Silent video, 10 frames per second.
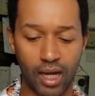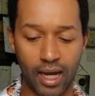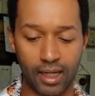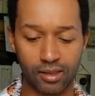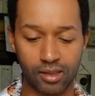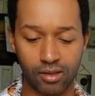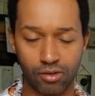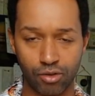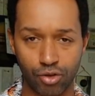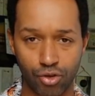at
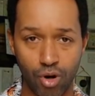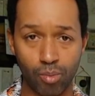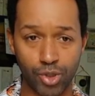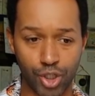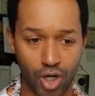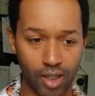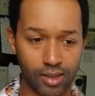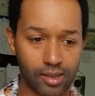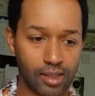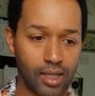Trump's
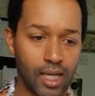chart,